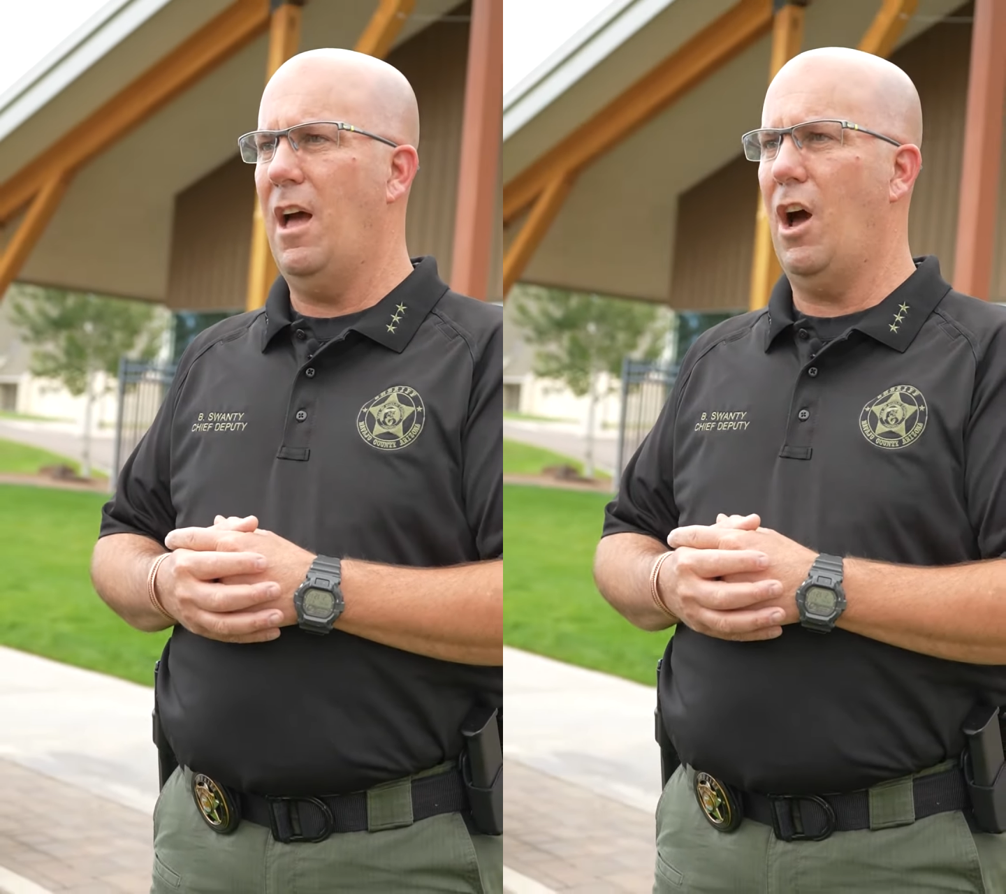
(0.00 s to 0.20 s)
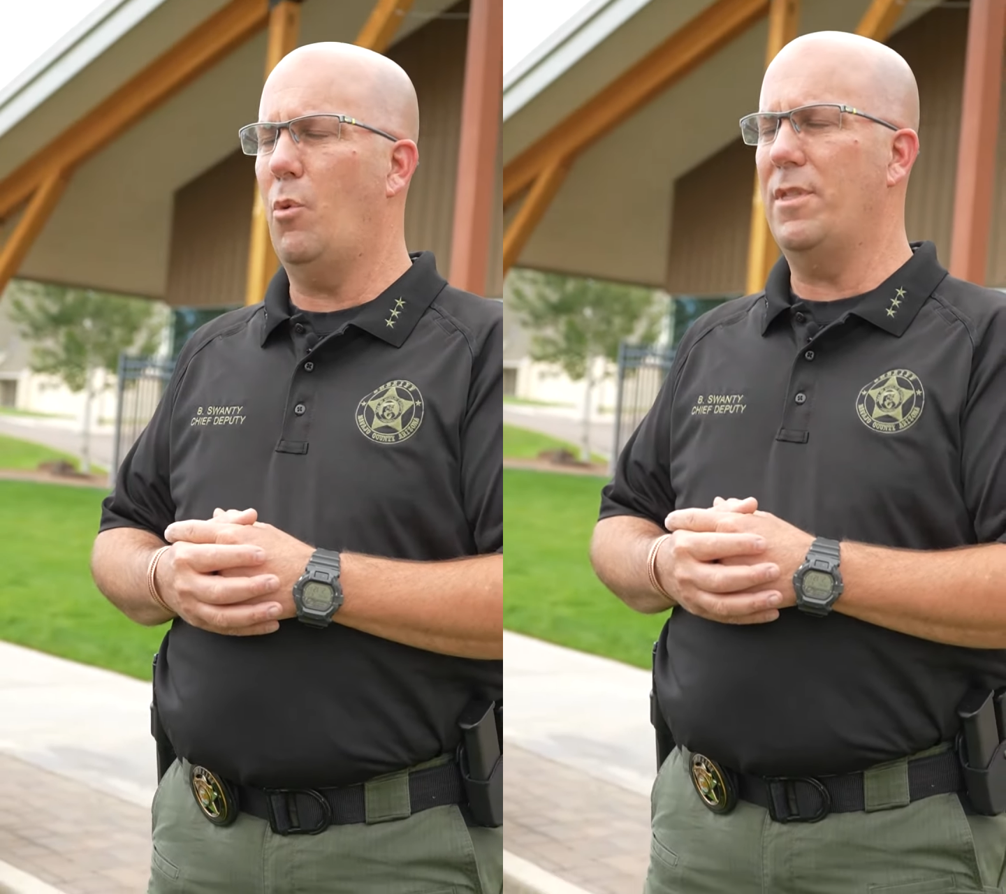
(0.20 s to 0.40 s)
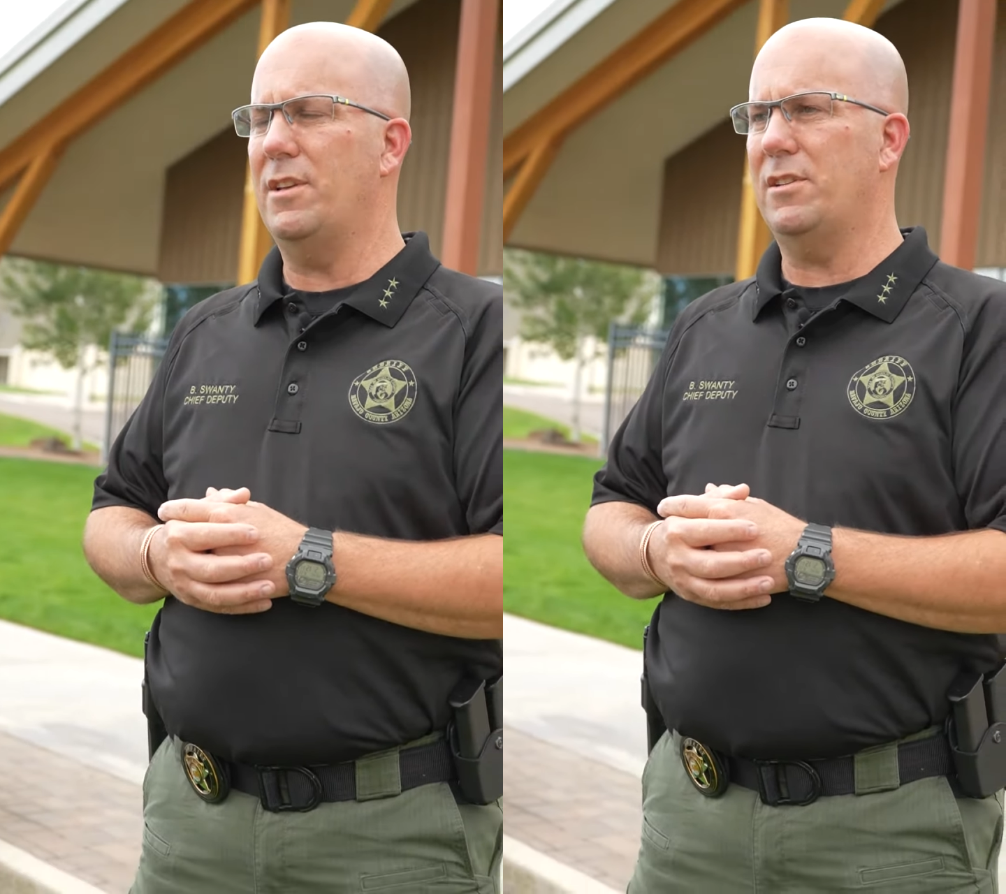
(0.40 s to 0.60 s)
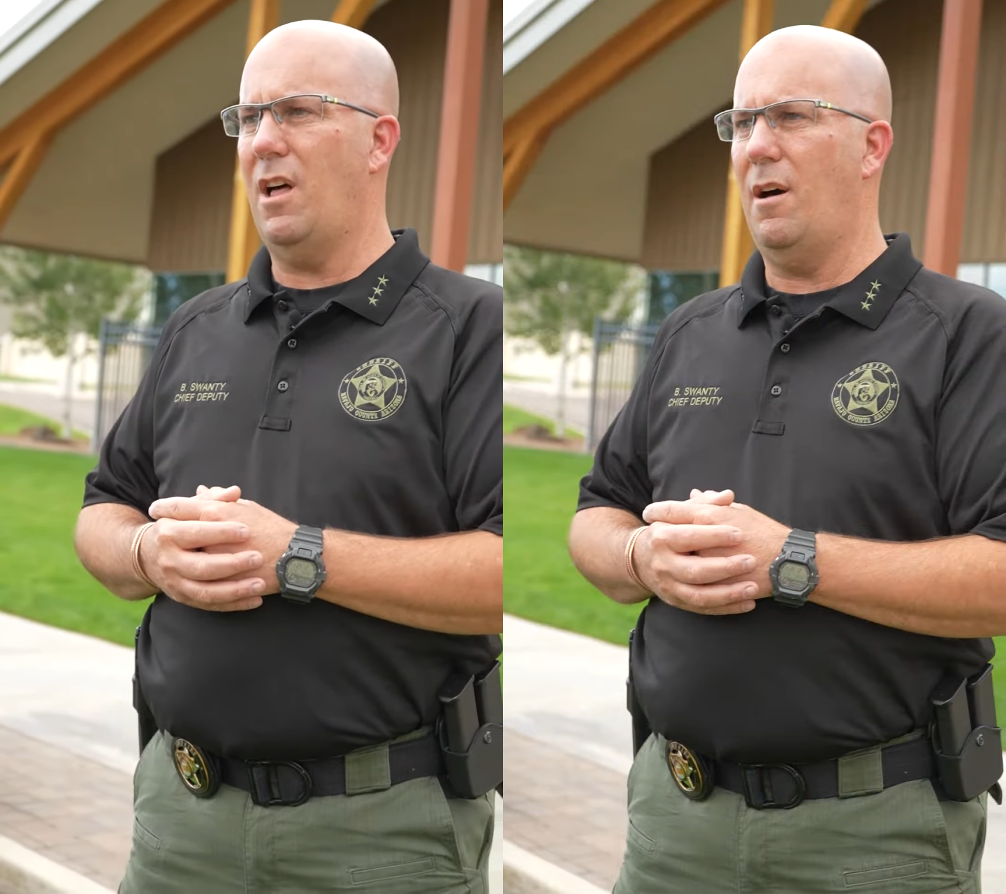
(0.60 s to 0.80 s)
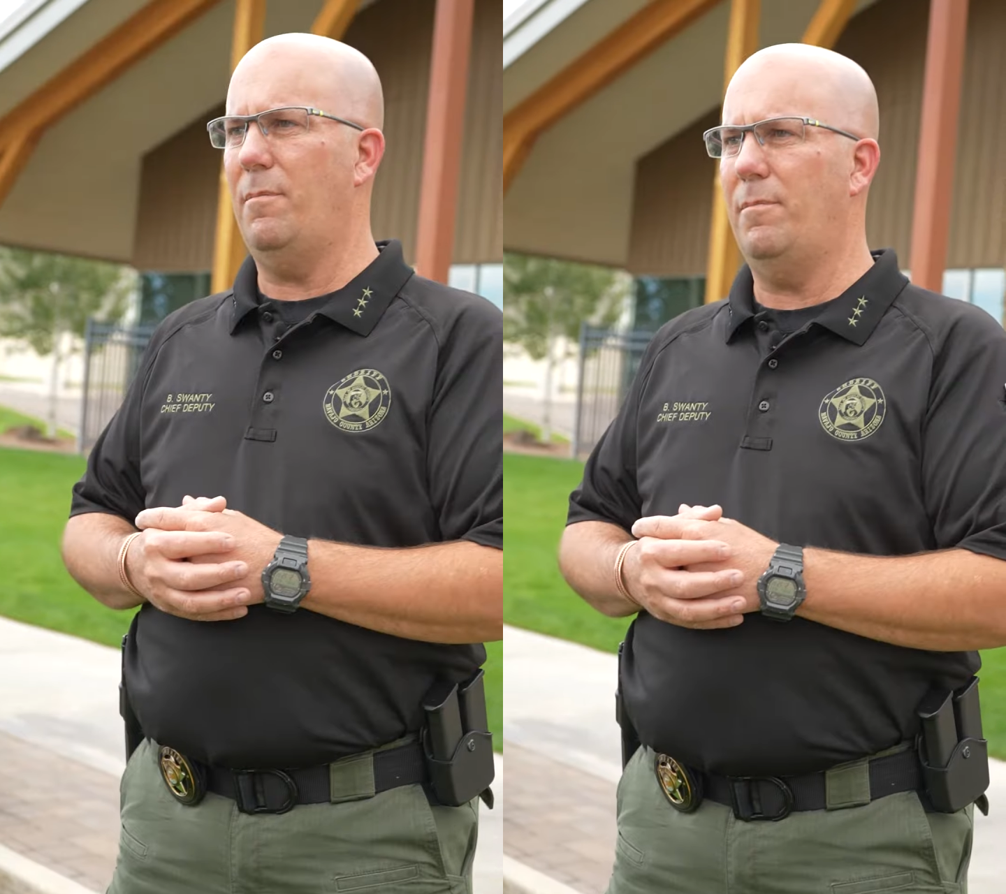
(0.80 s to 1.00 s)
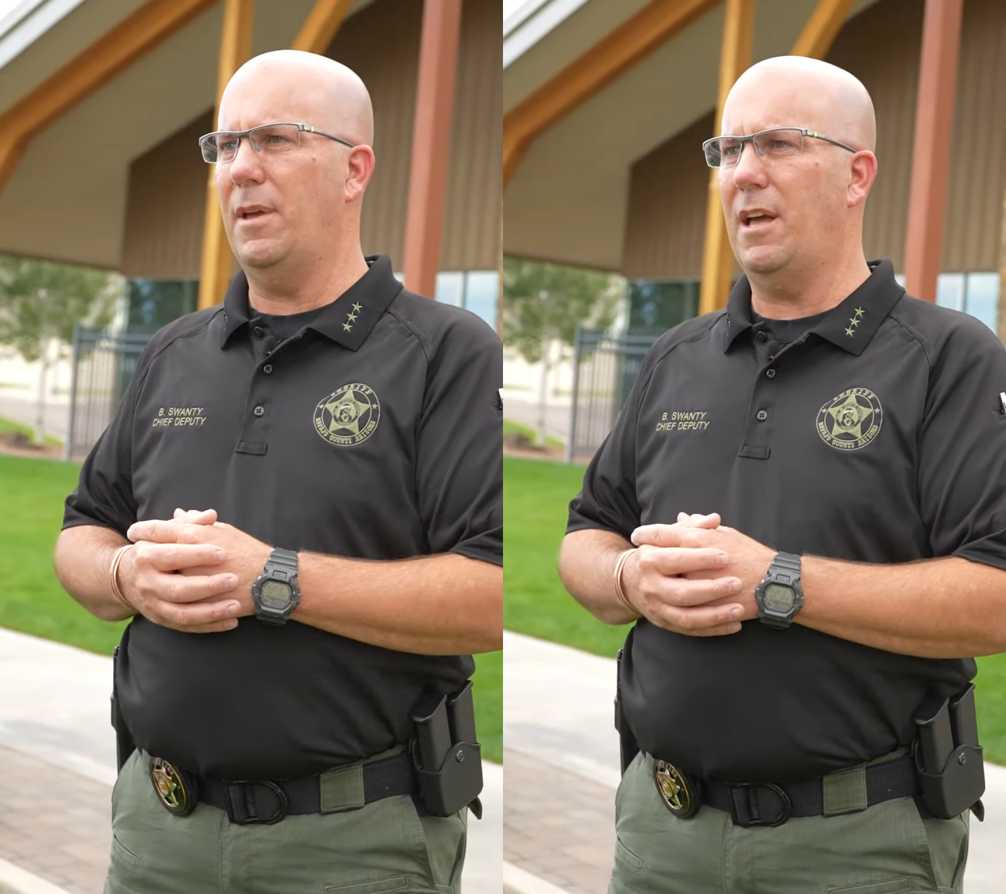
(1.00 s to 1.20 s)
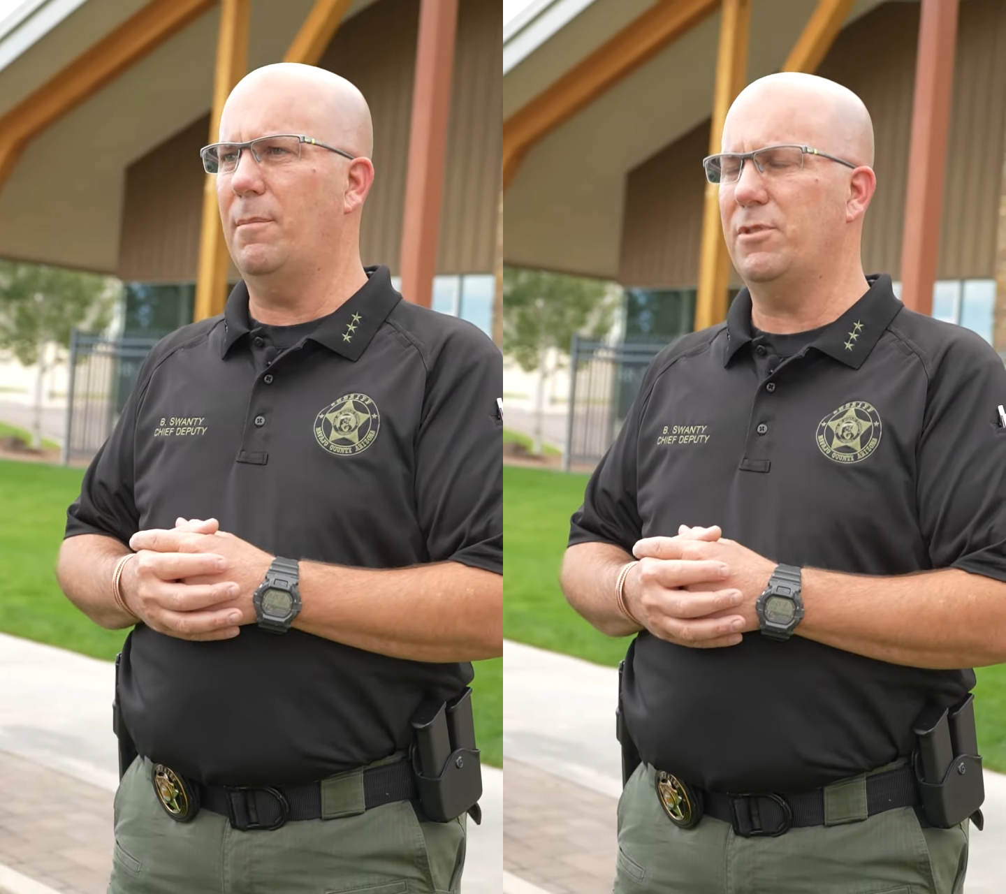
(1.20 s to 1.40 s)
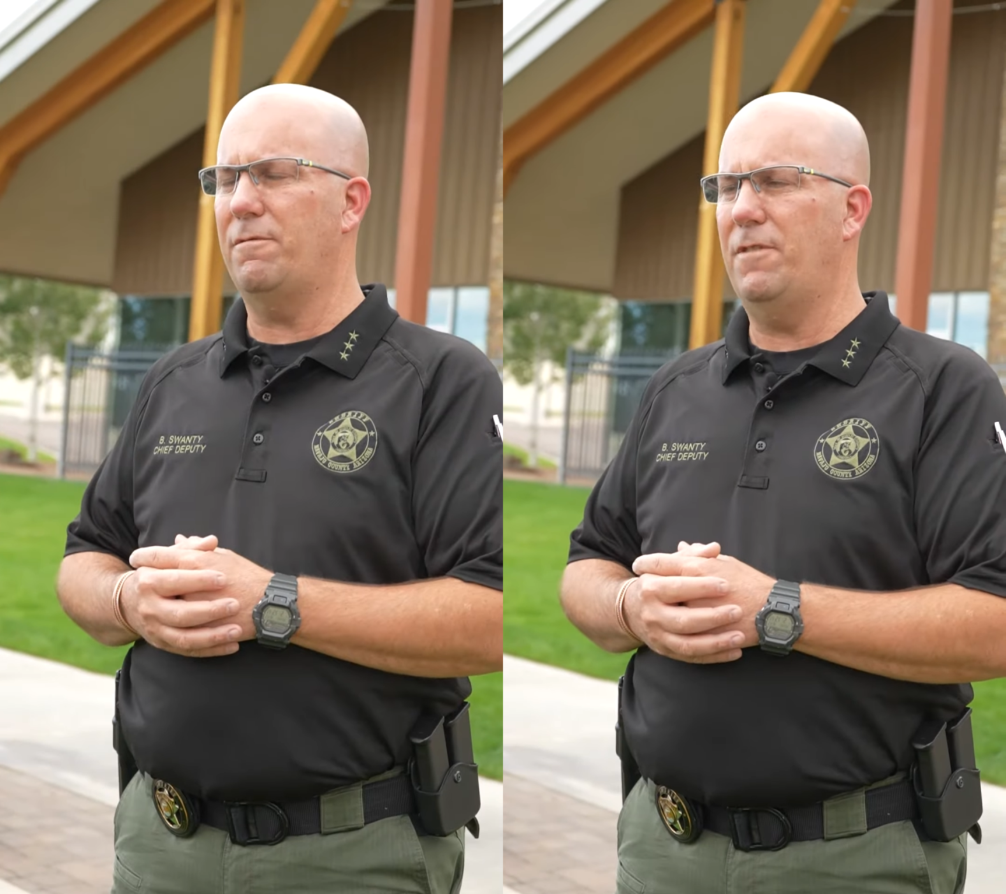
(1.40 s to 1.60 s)
uh, when this law
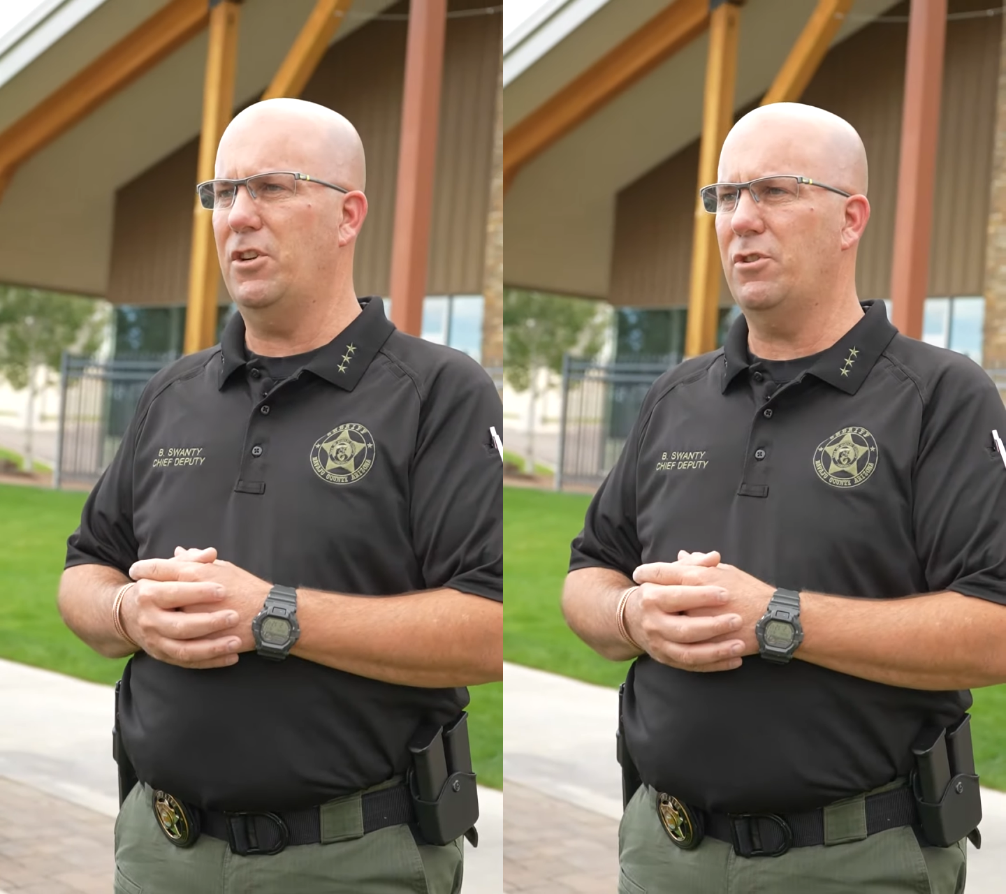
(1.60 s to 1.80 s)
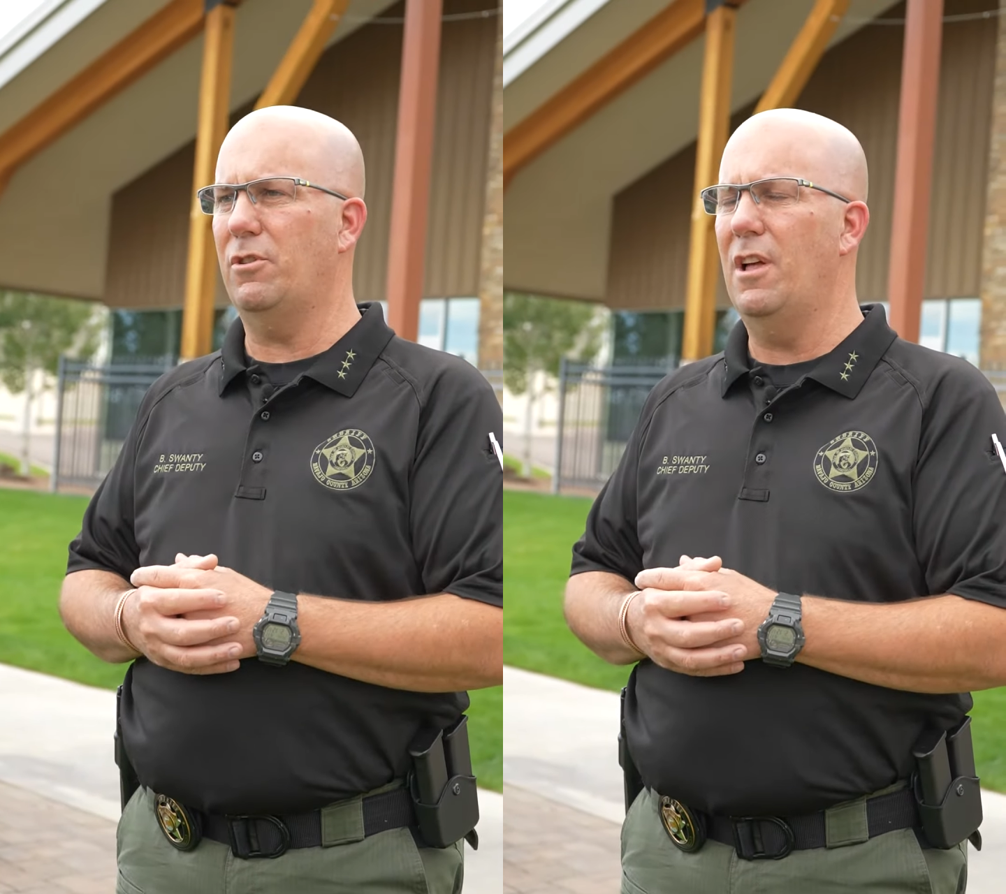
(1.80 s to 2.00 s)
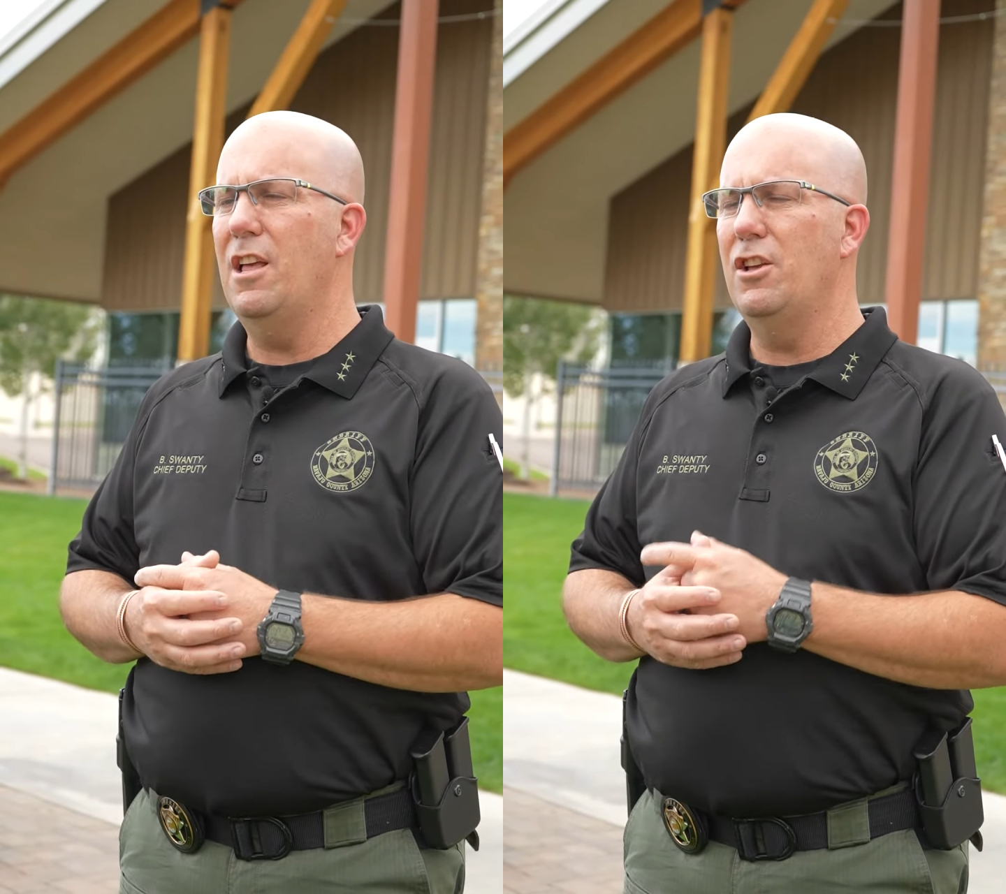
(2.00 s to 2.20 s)
becomes official.